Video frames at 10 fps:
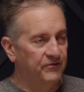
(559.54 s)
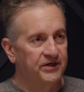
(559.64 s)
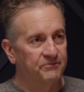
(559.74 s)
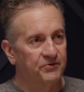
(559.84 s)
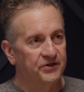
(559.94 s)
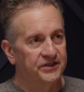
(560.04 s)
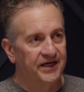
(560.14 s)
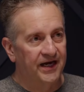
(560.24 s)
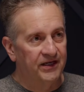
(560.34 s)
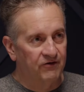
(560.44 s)
we could put a
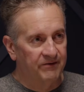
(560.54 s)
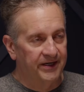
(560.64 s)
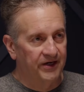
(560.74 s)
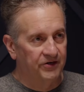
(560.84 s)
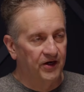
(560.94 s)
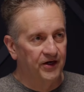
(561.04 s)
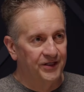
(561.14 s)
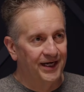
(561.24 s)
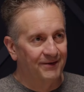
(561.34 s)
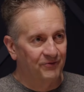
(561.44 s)
dollar amount
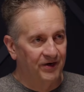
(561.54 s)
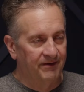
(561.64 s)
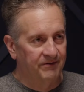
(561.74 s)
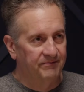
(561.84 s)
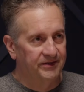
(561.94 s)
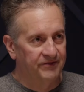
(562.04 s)
on that problem,